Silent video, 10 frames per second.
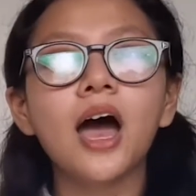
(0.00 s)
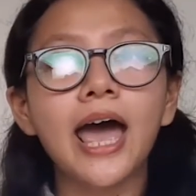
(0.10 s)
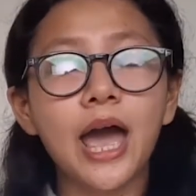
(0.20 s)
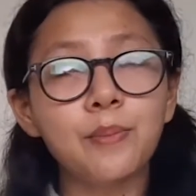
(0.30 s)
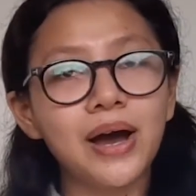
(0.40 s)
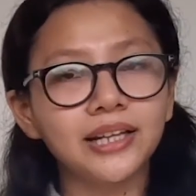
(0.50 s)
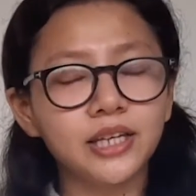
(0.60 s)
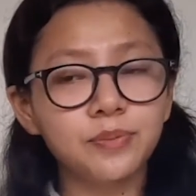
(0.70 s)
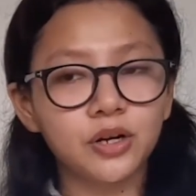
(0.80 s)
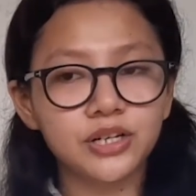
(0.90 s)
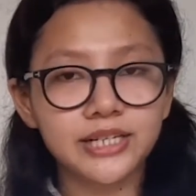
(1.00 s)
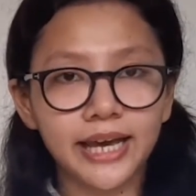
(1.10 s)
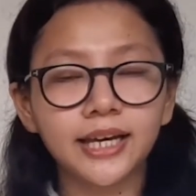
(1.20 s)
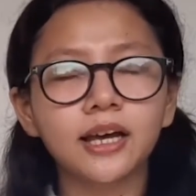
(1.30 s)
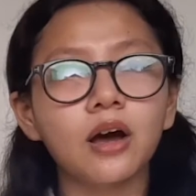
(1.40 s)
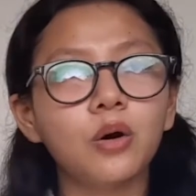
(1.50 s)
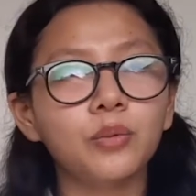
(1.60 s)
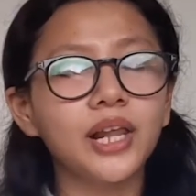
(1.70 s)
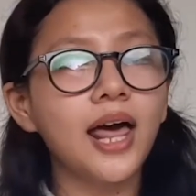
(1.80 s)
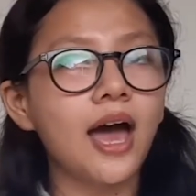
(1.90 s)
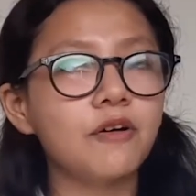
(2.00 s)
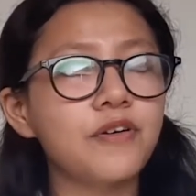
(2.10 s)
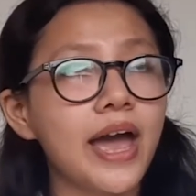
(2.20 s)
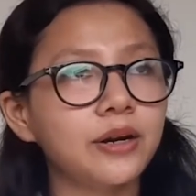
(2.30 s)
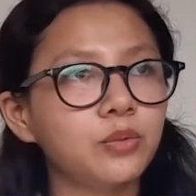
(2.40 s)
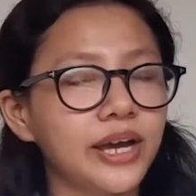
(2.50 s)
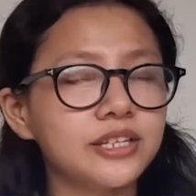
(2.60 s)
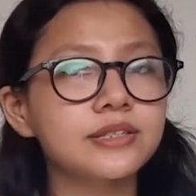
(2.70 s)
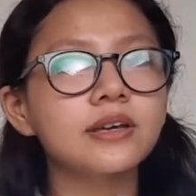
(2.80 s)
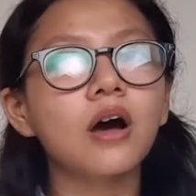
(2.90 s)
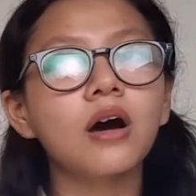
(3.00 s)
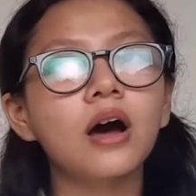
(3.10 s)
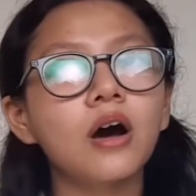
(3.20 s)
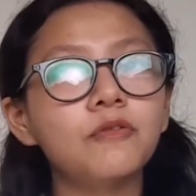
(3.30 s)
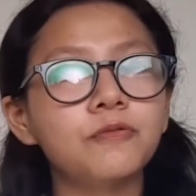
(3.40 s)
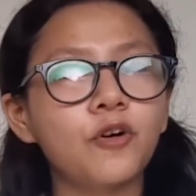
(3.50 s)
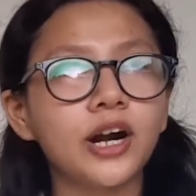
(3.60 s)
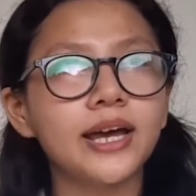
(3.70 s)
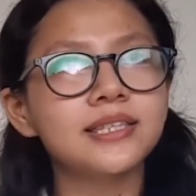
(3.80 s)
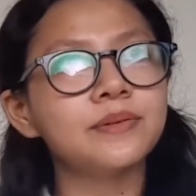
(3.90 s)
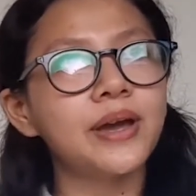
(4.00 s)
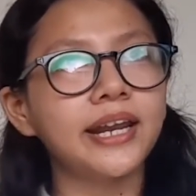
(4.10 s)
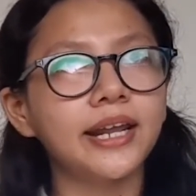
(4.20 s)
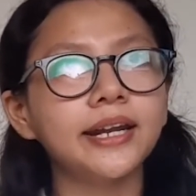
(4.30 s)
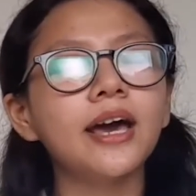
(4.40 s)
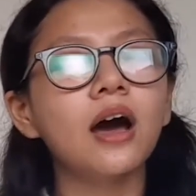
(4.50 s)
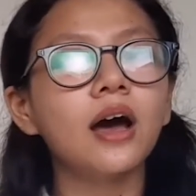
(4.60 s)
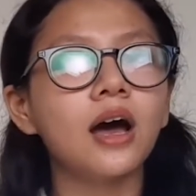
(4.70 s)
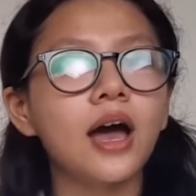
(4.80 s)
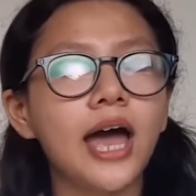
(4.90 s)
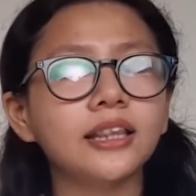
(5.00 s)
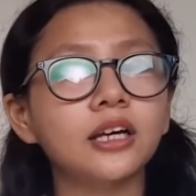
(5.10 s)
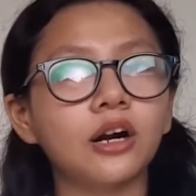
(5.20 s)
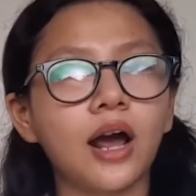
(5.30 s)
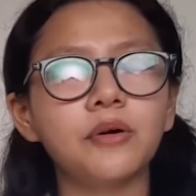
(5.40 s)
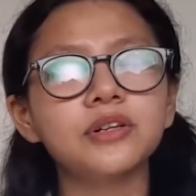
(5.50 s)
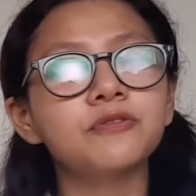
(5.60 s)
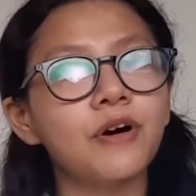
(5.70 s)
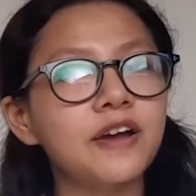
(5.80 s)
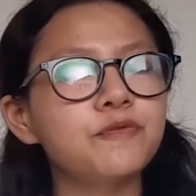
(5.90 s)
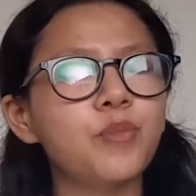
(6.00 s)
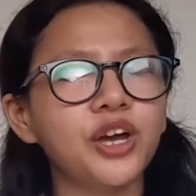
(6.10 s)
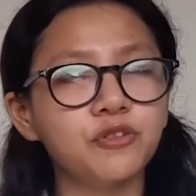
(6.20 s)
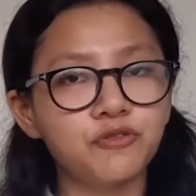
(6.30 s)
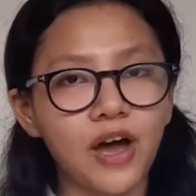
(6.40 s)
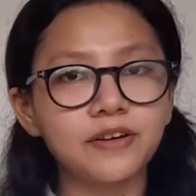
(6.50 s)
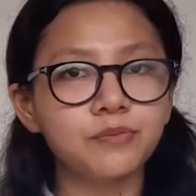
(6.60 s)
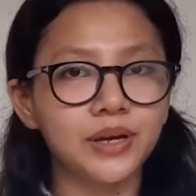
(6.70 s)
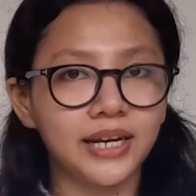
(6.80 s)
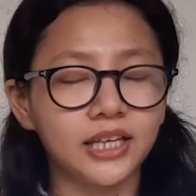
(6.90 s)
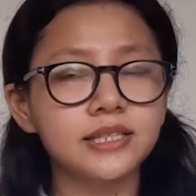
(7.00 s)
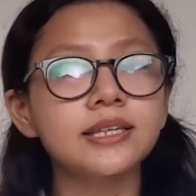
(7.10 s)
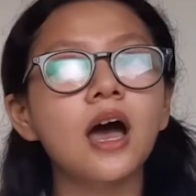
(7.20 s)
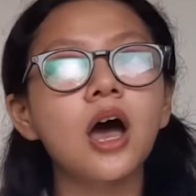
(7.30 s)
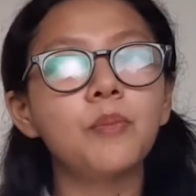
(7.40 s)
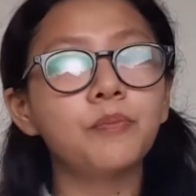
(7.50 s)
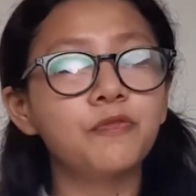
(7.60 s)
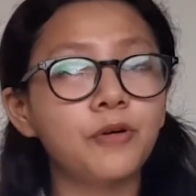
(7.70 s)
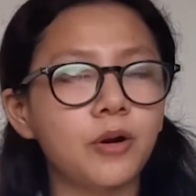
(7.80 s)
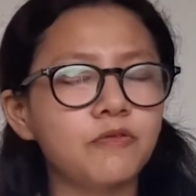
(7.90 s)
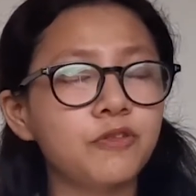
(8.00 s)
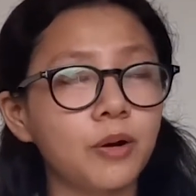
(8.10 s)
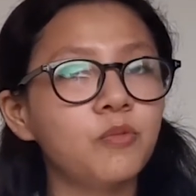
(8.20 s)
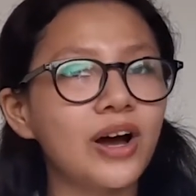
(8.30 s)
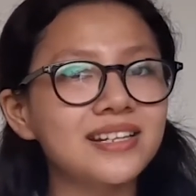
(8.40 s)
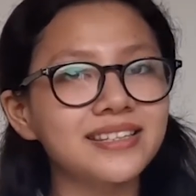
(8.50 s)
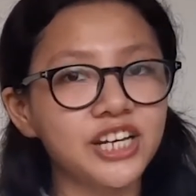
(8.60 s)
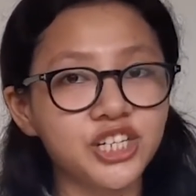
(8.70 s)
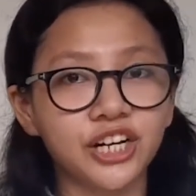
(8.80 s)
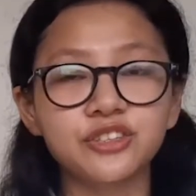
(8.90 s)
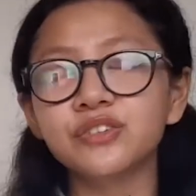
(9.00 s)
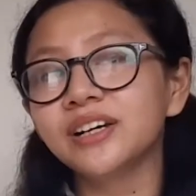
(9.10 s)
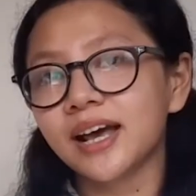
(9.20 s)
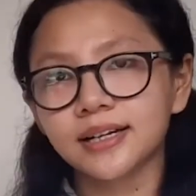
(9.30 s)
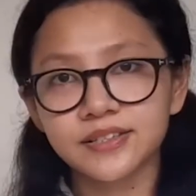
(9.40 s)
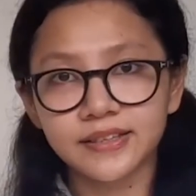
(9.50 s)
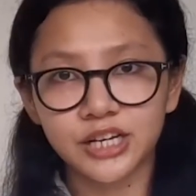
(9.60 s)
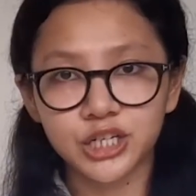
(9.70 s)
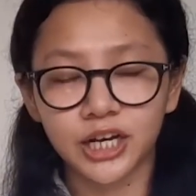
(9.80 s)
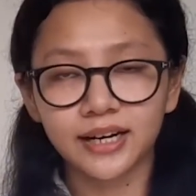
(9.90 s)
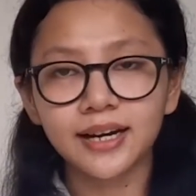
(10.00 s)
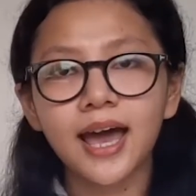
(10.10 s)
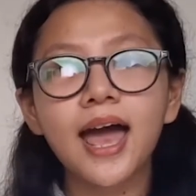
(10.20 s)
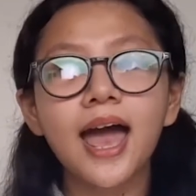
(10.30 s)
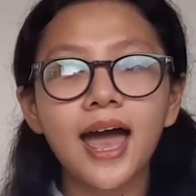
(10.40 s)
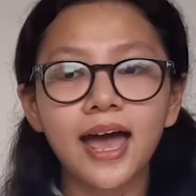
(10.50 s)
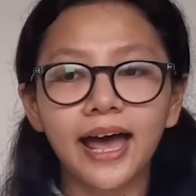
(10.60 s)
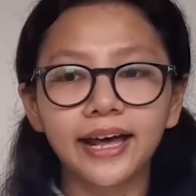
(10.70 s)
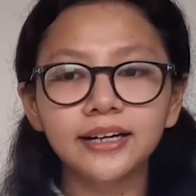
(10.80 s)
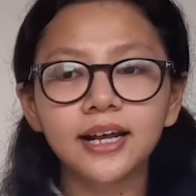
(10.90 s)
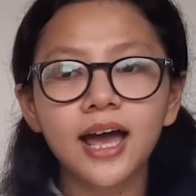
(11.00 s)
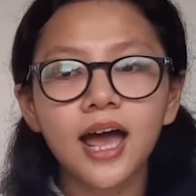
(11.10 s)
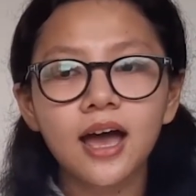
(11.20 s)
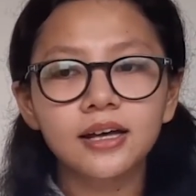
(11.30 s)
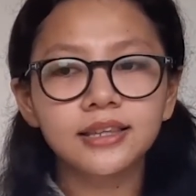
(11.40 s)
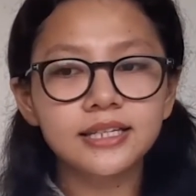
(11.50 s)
MRT project will have headways for estimated at around 5.5 minutes from one station to another station, and the